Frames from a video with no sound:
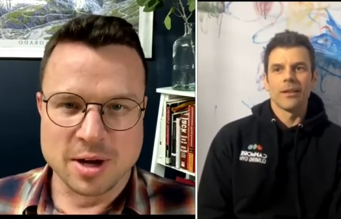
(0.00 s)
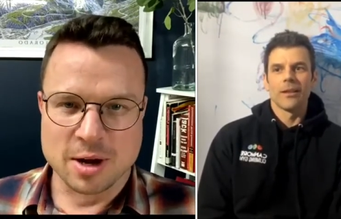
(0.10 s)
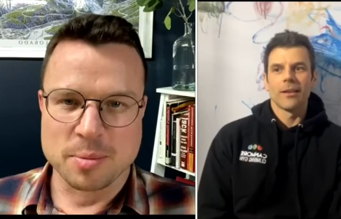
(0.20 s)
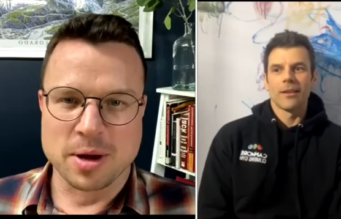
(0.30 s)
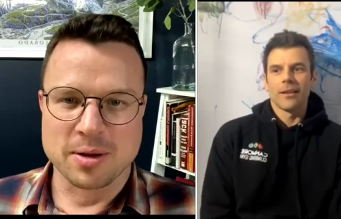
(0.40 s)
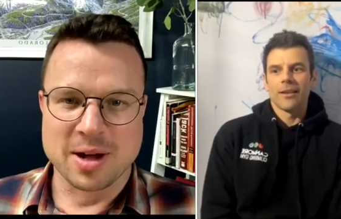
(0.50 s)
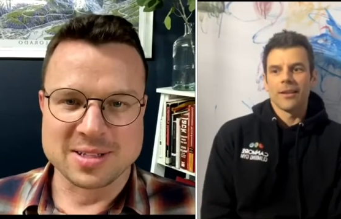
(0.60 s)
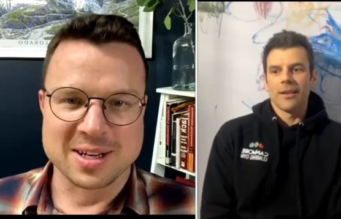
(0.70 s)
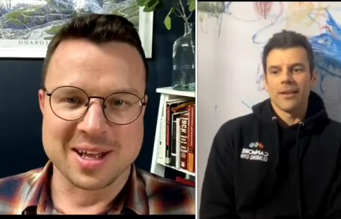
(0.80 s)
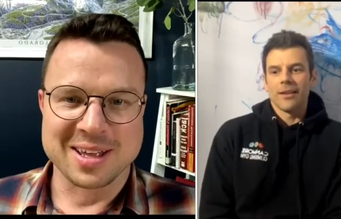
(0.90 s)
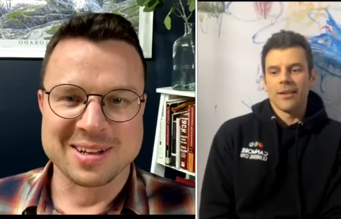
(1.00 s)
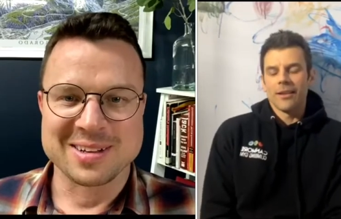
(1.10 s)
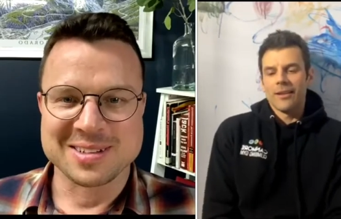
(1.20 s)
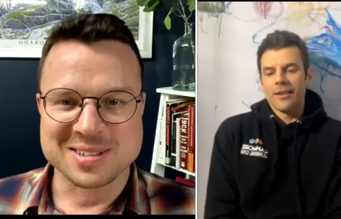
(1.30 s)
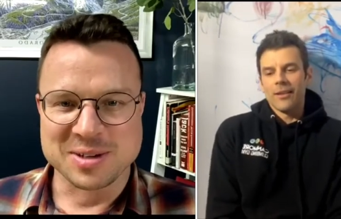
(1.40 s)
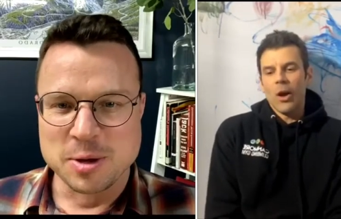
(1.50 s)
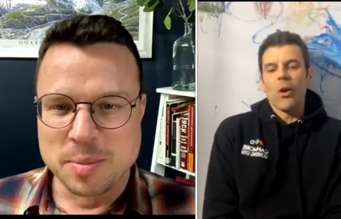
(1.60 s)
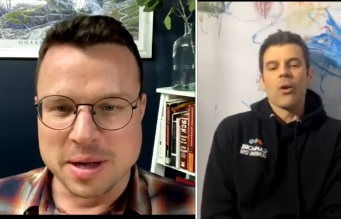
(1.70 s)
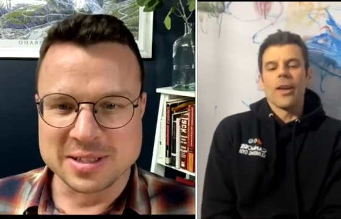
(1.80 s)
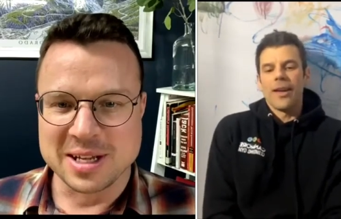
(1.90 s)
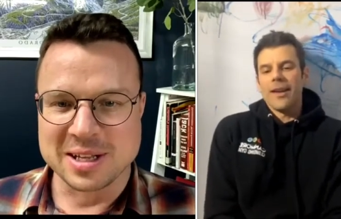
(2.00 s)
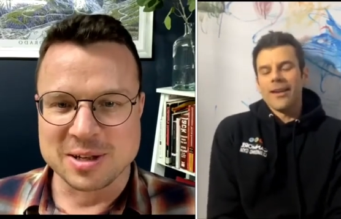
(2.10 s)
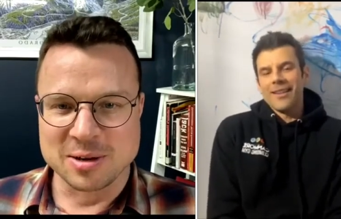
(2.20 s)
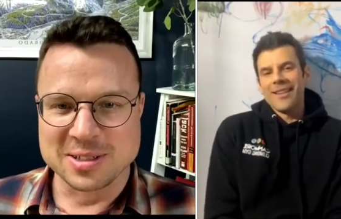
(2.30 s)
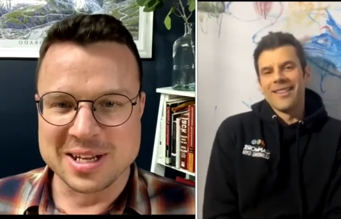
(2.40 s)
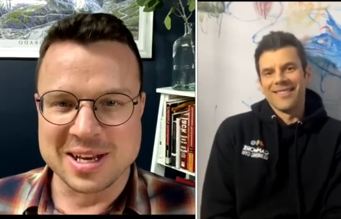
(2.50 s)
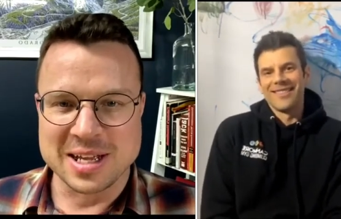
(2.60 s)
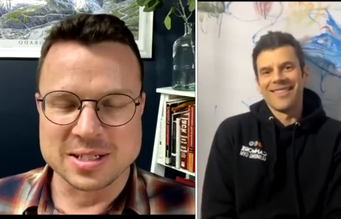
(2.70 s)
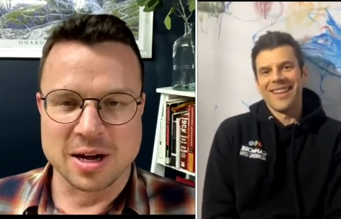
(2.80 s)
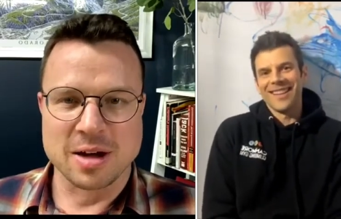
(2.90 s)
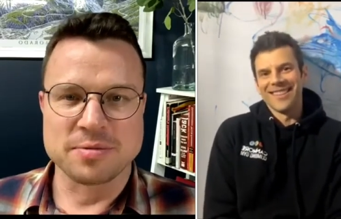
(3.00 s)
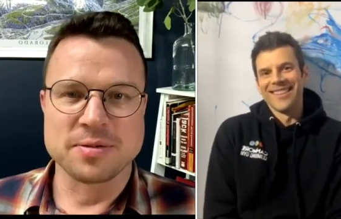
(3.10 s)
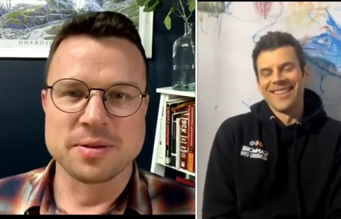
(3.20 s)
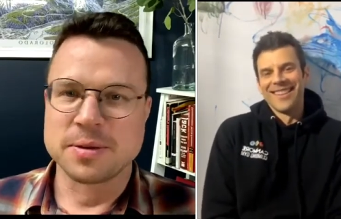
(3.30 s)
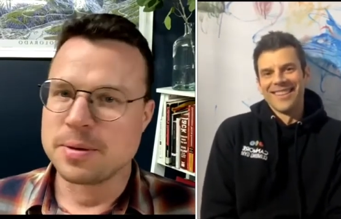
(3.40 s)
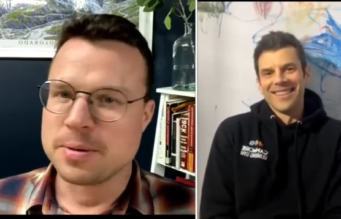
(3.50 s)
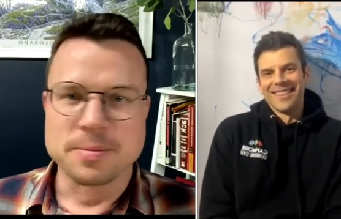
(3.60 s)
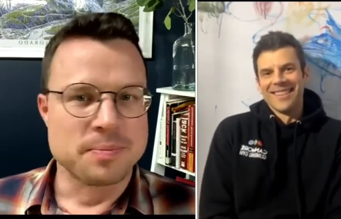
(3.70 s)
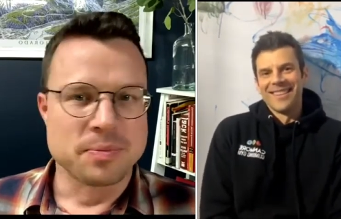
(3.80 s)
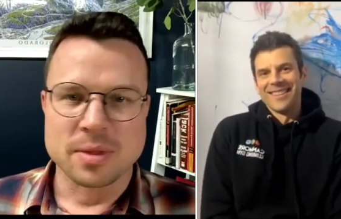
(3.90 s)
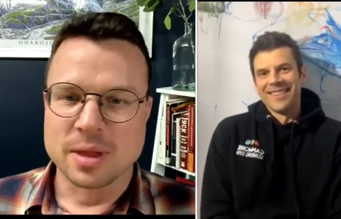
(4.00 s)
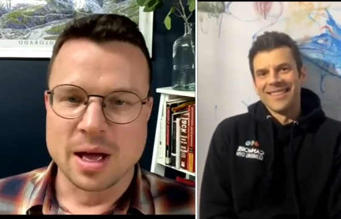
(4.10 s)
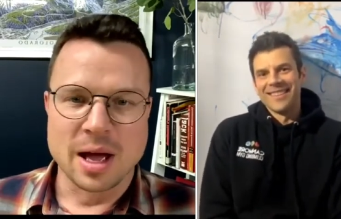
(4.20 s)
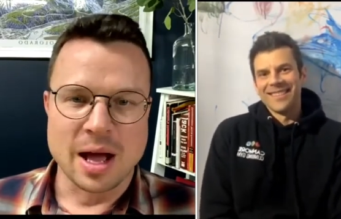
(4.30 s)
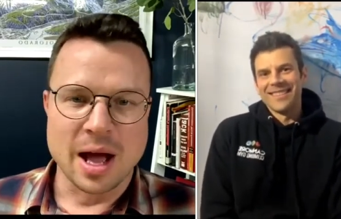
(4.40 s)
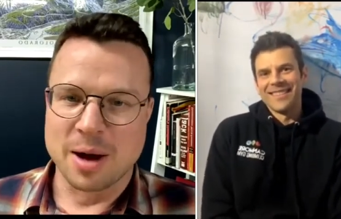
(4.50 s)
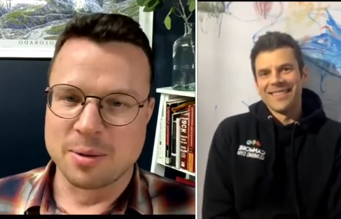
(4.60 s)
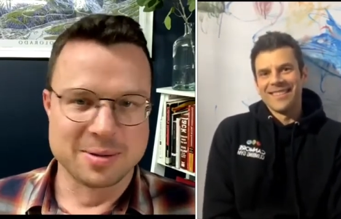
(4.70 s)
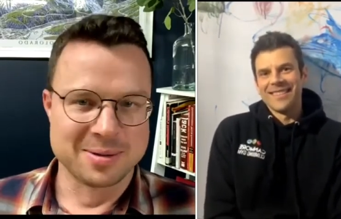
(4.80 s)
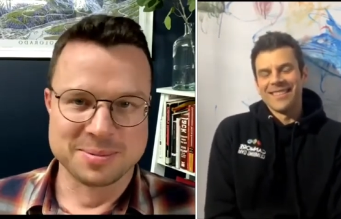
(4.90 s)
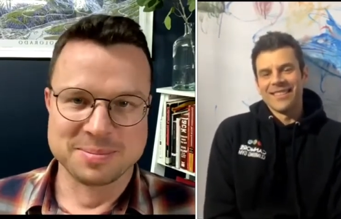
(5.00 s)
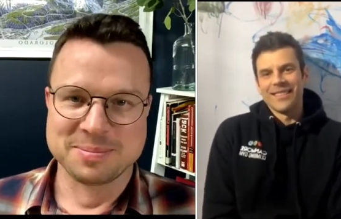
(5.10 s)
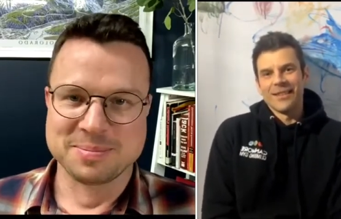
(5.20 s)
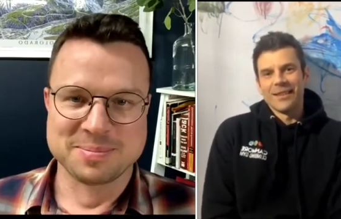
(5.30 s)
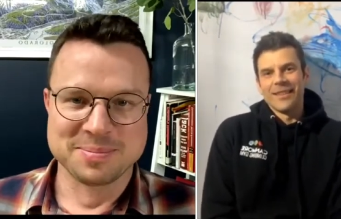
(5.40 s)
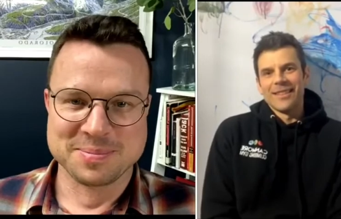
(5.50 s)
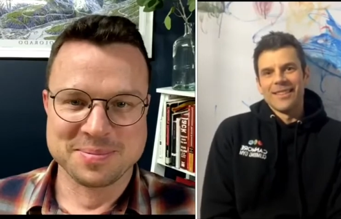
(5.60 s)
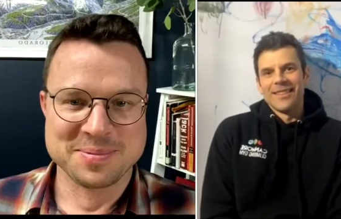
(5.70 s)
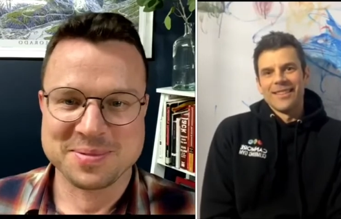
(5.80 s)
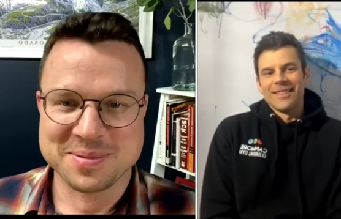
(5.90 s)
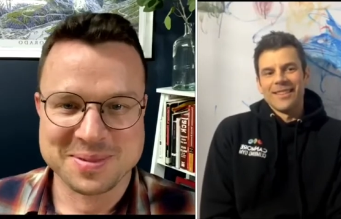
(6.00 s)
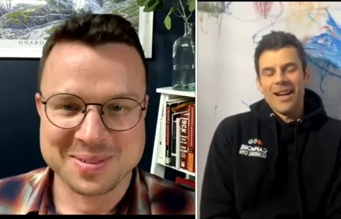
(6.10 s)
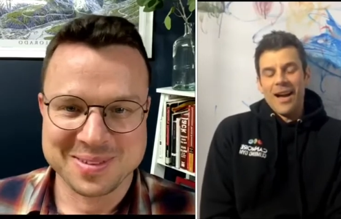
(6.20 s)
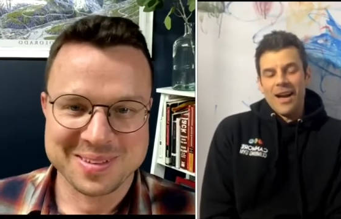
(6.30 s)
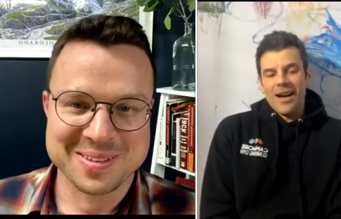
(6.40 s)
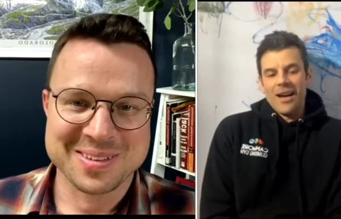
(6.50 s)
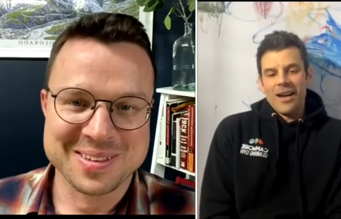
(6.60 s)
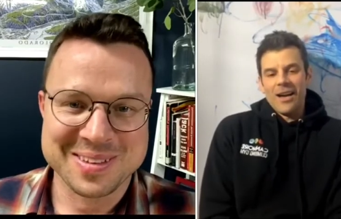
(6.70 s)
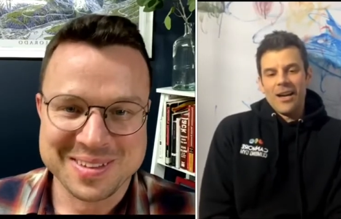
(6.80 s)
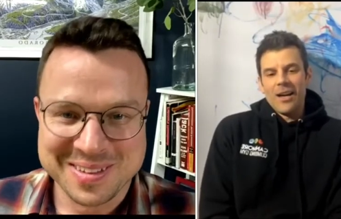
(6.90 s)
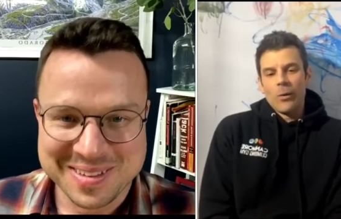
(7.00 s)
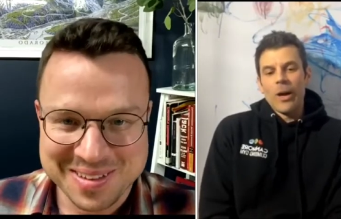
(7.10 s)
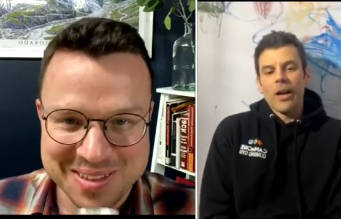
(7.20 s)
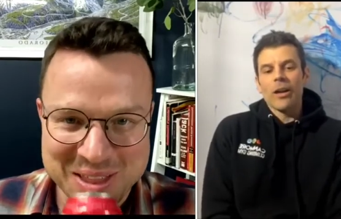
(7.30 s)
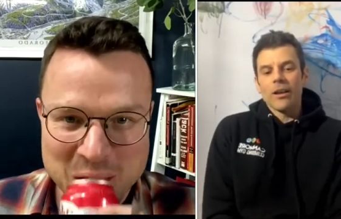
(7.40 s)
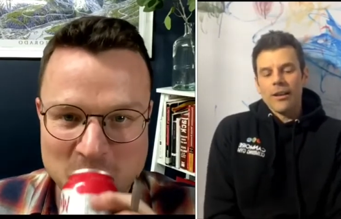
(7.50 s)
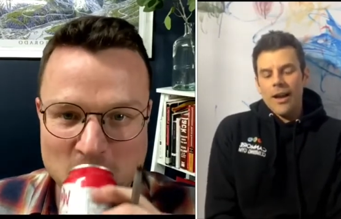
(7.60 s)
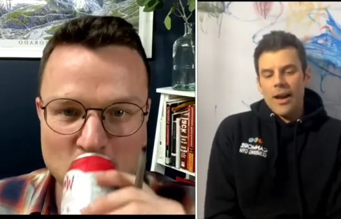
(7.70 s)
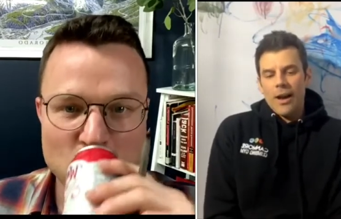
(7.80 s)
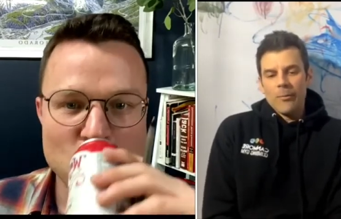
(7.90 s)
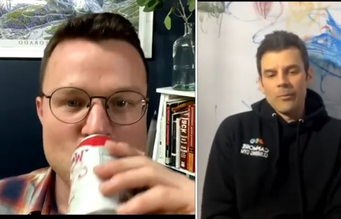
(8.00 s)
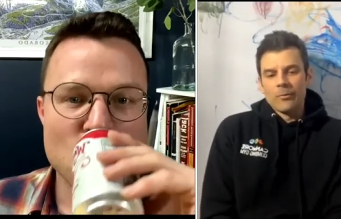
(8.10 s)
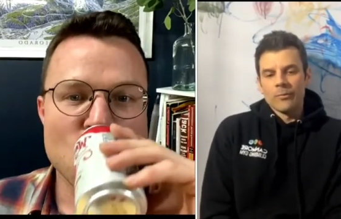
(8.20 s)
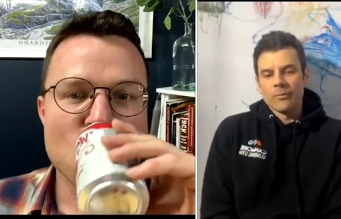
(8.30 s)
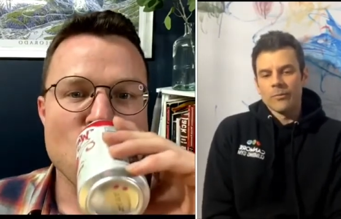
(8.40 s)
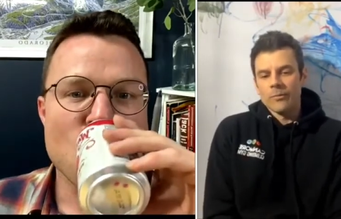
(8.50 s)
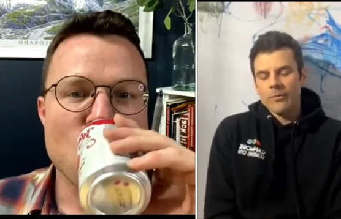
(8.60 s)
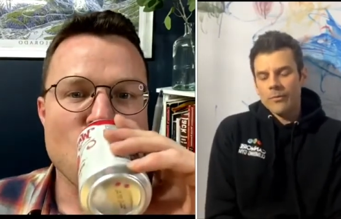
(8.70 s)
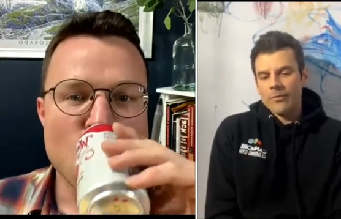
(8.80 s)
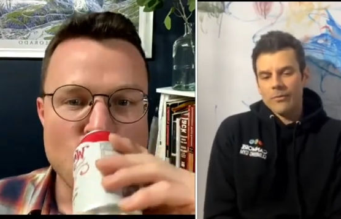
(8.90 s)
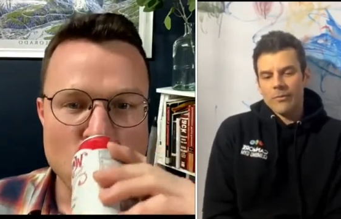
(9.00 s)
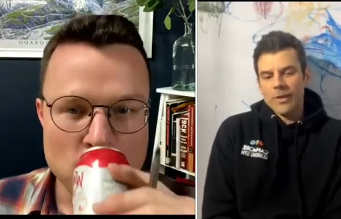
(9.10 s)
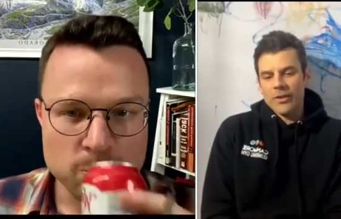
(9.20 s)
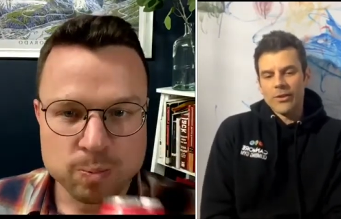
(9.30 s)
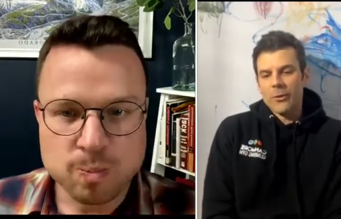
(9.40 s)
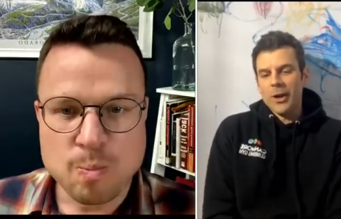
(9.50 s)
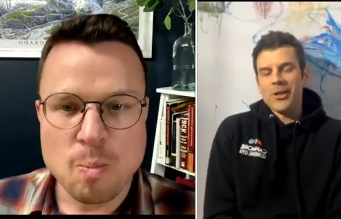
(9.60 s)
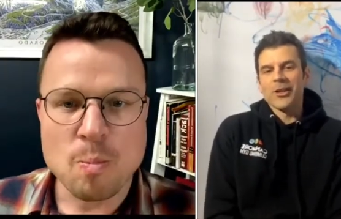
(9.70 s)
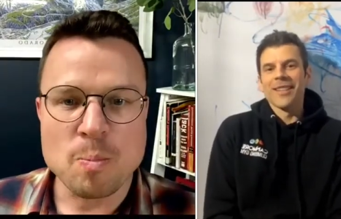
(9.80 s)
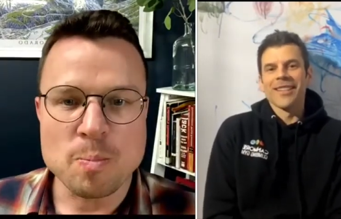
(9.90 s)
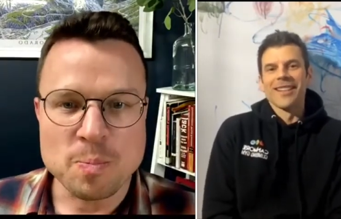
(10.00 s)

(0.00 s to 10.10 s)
Speaker 1: about a lot tonight. So you're oh, about okay. to yeah. off. How?
Speaker 2: Uh, well, um, that's a good question.